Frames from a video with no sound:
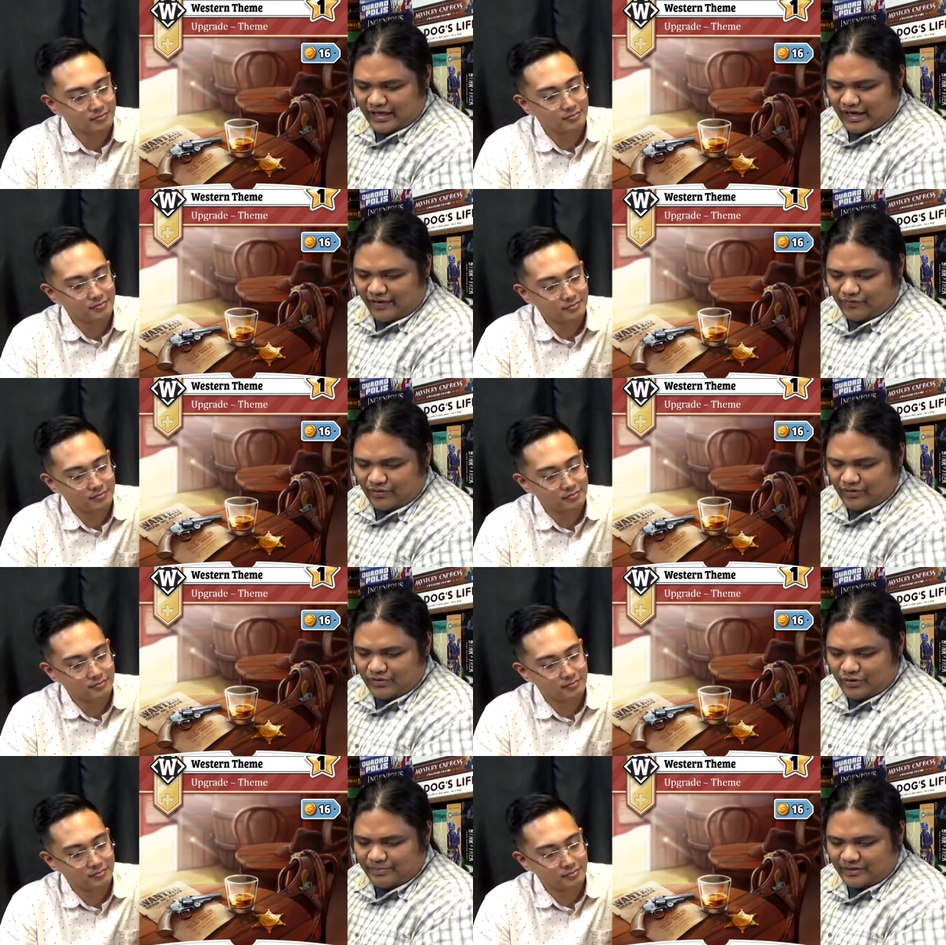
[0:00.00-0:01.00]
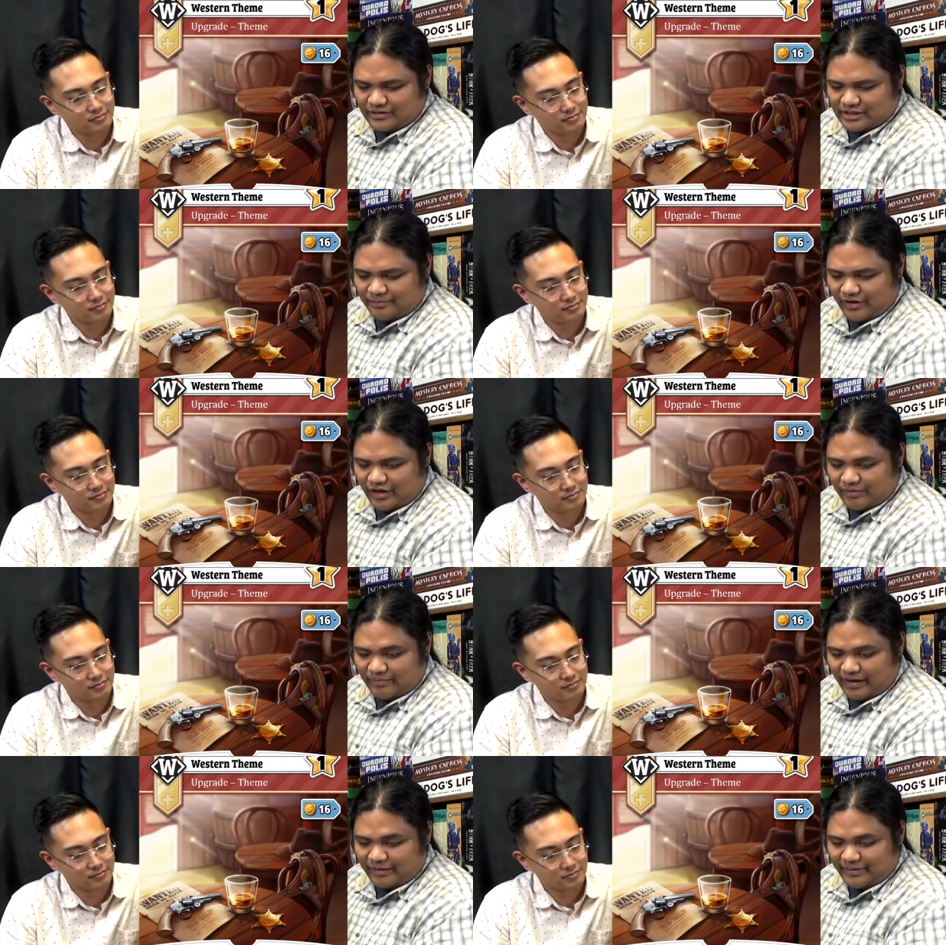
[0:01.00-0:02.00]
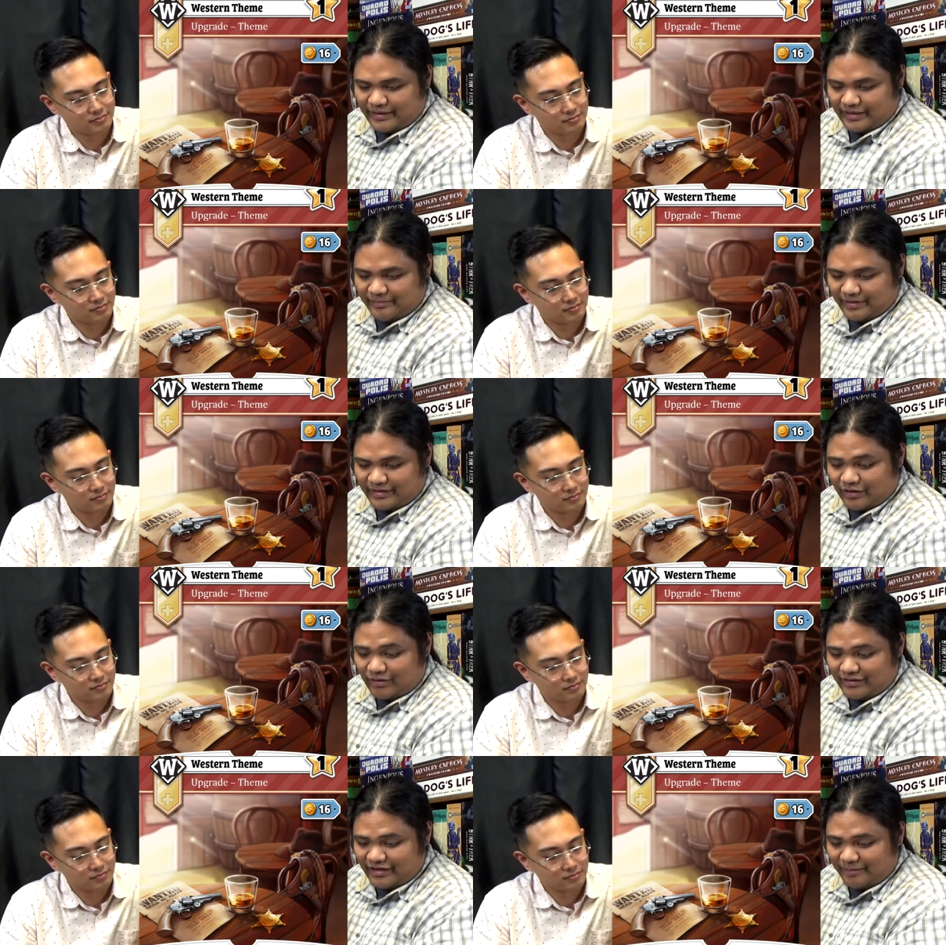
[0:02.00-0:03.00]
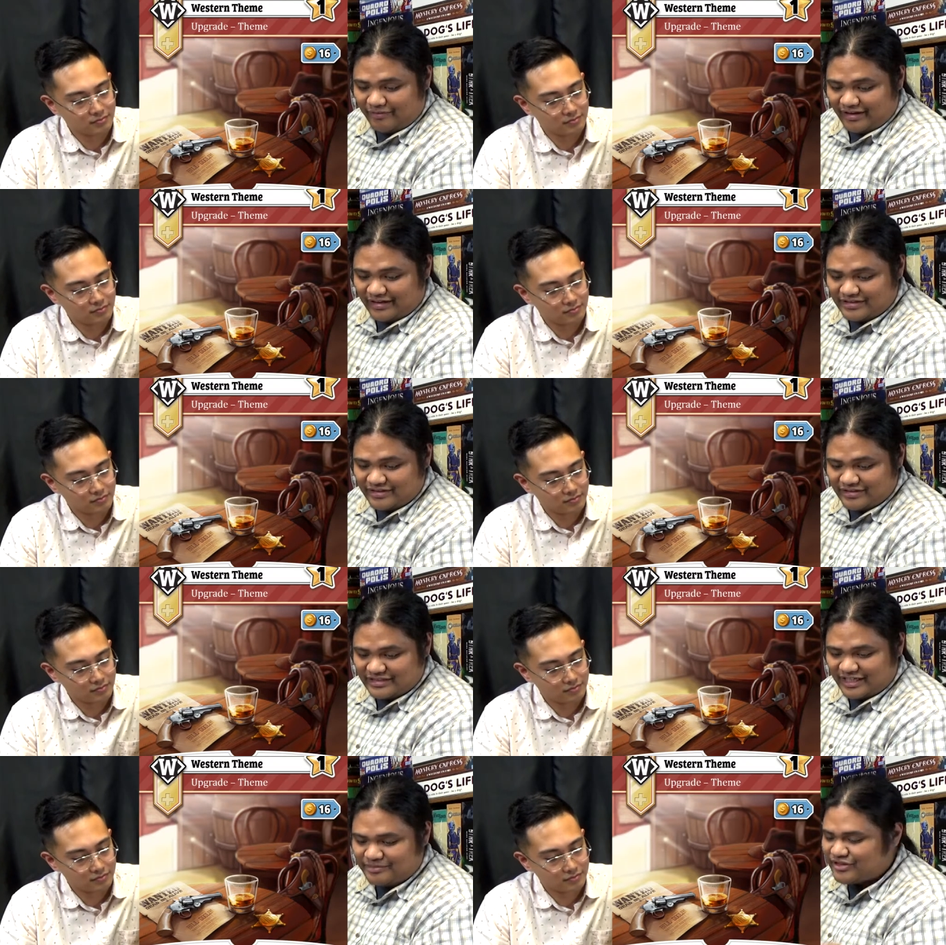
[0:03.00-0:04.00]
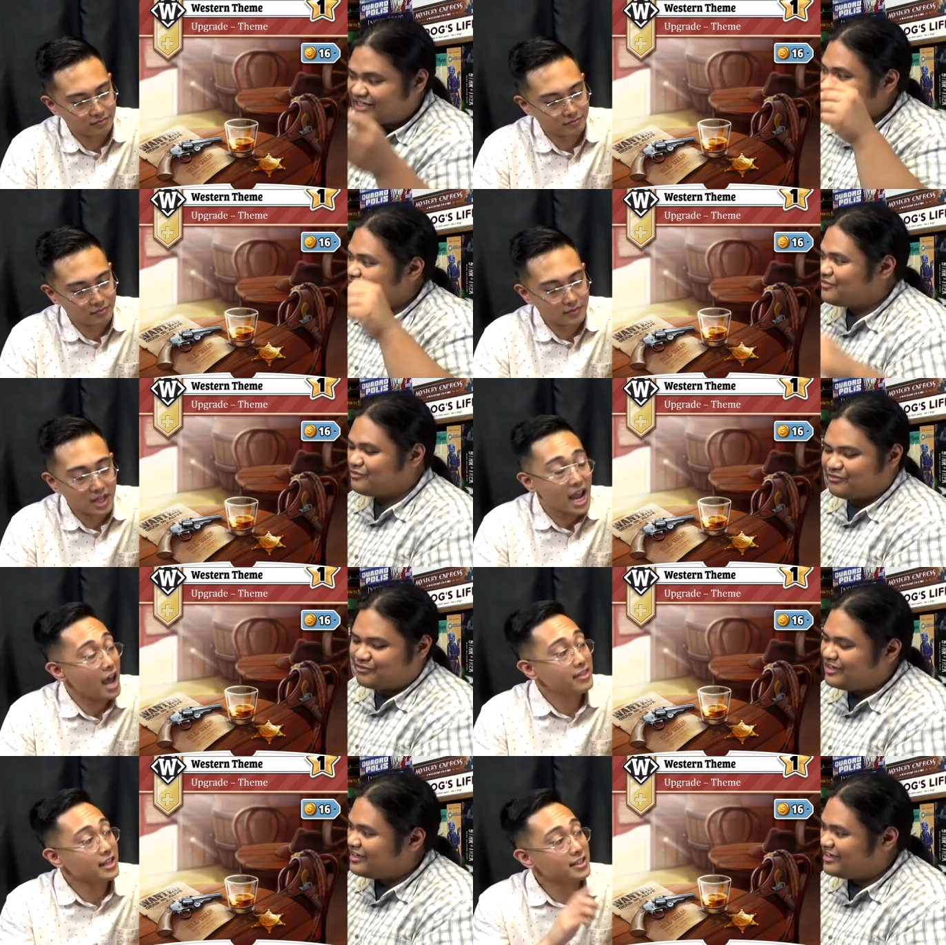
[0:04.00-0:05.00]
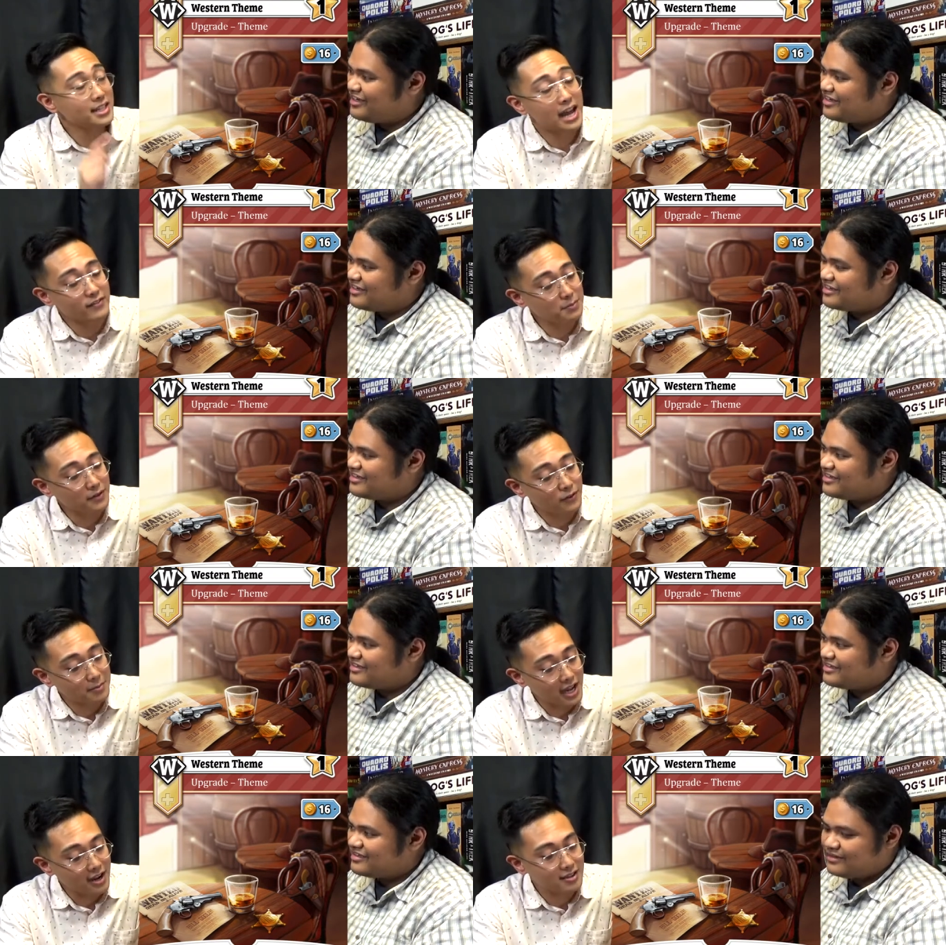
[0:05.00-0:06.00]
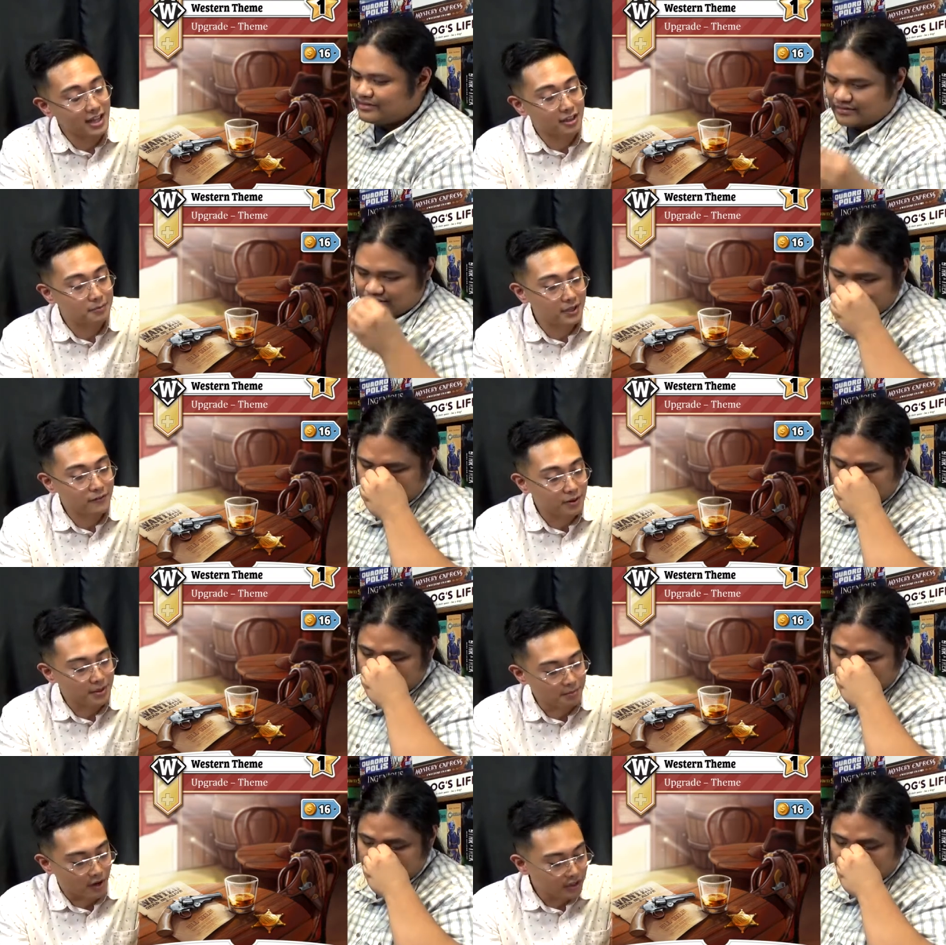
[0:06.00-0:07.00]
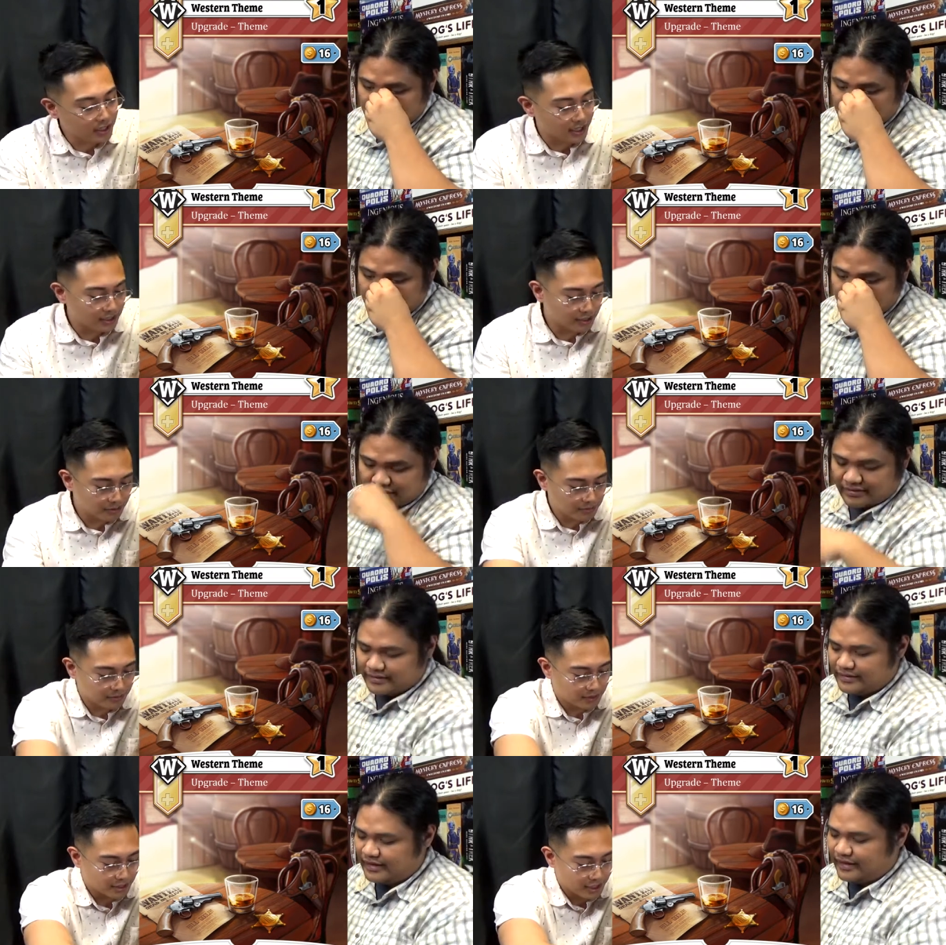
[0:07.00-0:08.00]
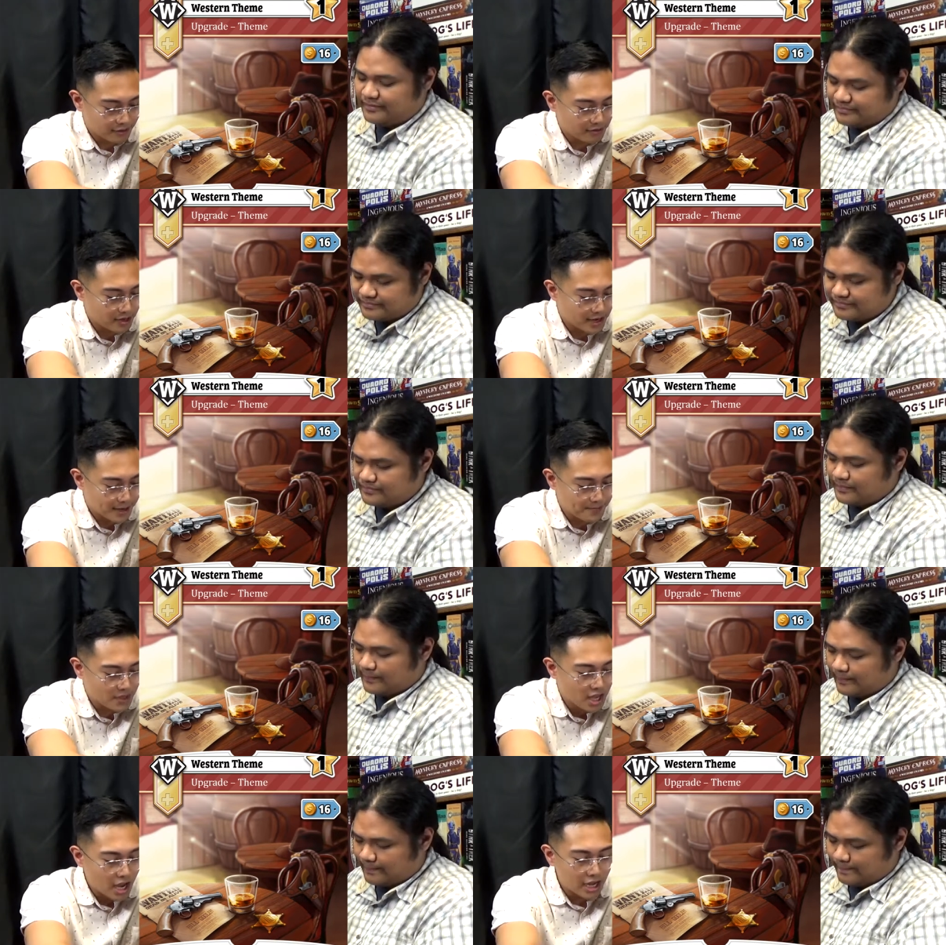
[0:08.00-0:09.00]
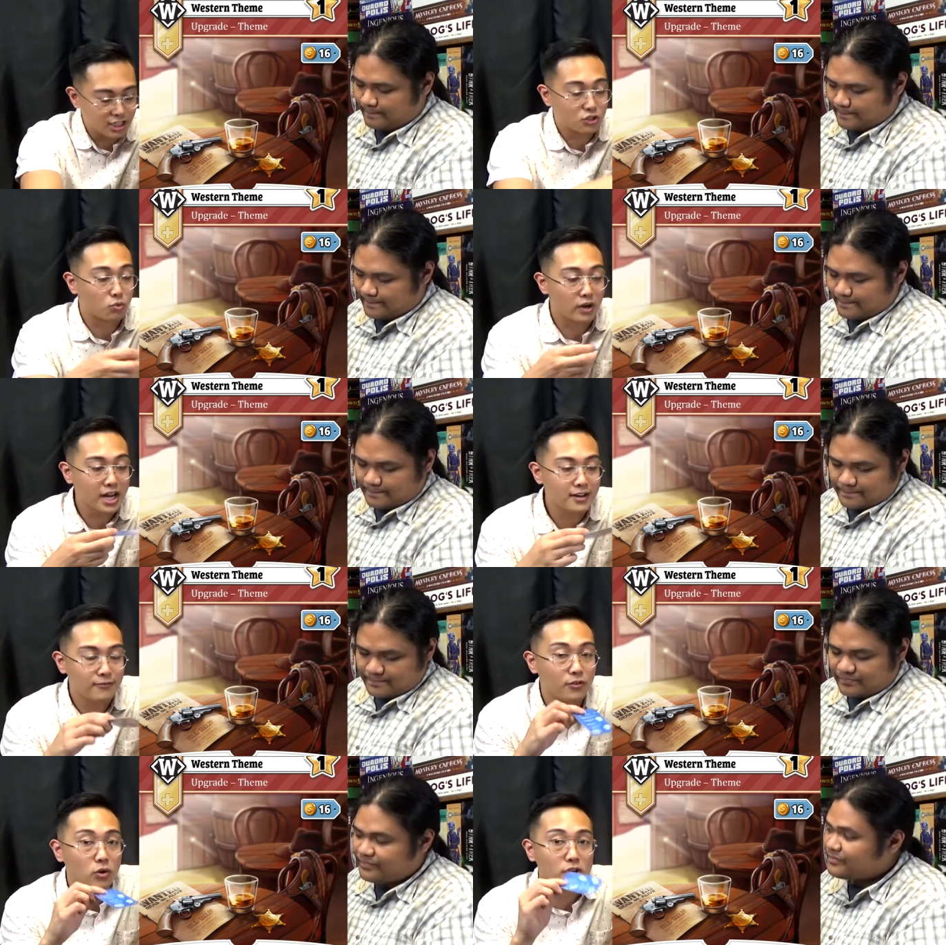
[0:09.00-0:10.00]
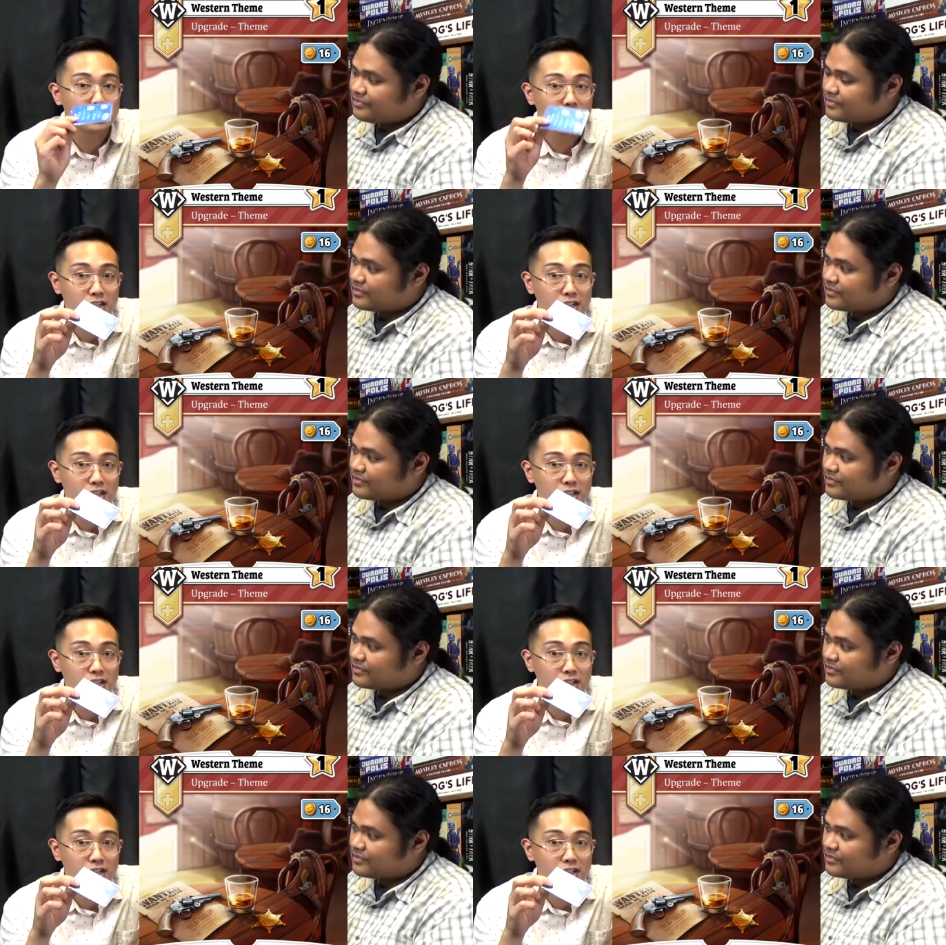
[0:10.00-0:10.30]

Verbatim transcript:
Speaker 1: After you build this upgrade, you may immediately build a quality upgrade into the same attraction for free.
Speaker 2: And that doesn't have to be from hand. That could be from the market. You know. You yeah. know. Mm-hmm. Um, and it's great for trying to